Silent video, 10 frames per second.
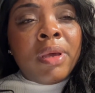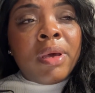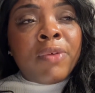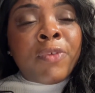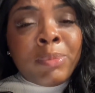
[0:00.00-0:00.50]

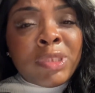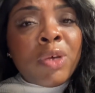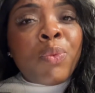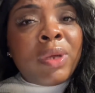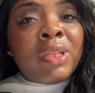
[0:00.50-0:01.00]
from
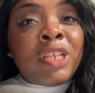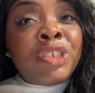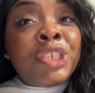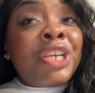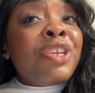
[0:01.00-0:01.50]
someone that
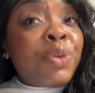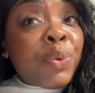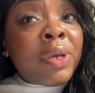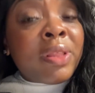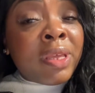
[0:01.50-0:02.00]

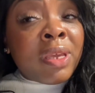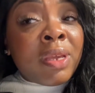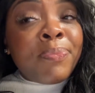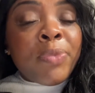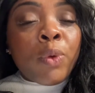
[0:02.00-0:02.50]
genuinely
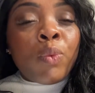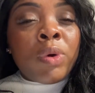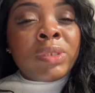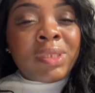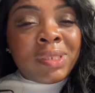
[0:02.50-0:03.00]

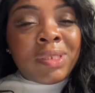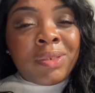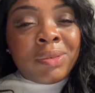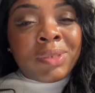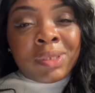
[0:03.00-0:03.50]
wants to see
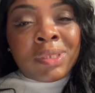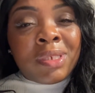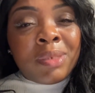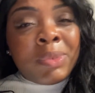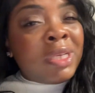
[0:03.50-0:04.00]
you
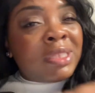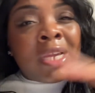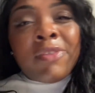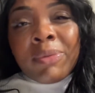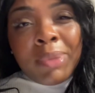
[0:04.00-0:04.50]
succeed. Because
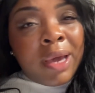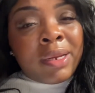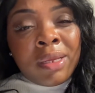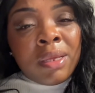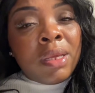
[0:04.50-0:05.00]

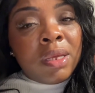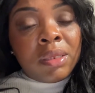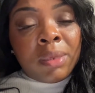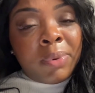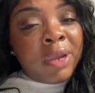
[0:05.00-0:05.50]
everybody
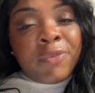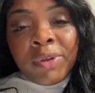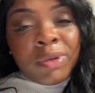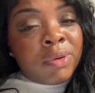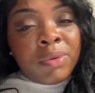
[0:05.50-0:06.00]
that pray for
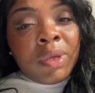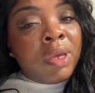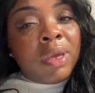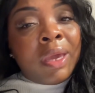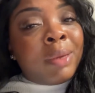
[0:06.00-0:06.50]
you
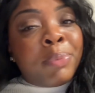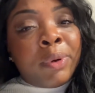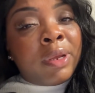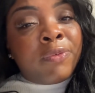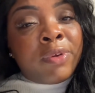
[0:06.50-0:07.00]
ain't
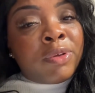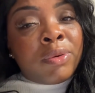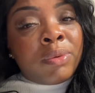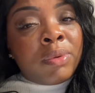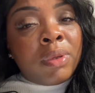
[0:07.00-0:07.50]
praying for
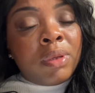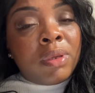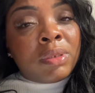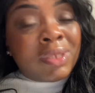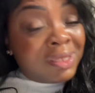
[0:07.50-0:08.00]
you
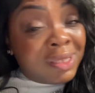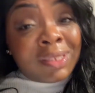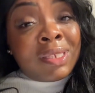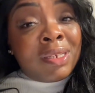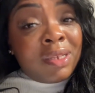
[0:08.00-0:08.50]
to
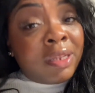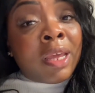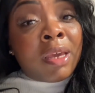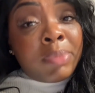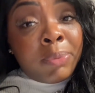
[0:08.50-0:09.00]
succeed. They
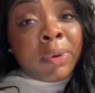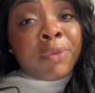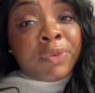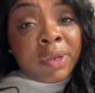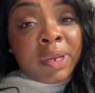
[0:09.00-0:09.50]
could be praying
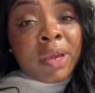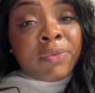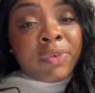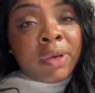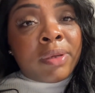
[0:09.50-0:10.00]
for your
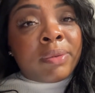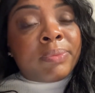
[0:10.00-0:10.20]
downfall.